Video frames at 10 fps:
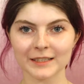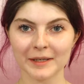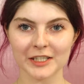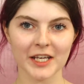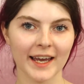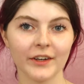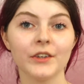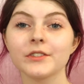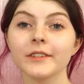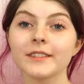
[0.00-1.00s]
to my
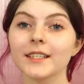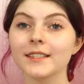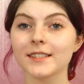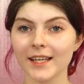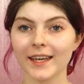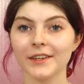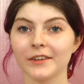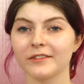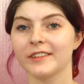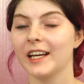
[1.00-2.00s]
channel. So today
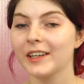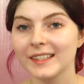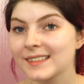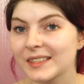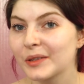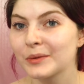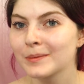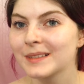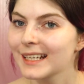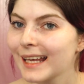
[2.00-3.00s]
you're very
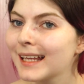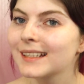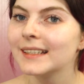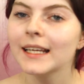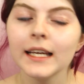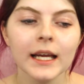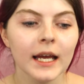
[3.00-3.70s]
zoomed in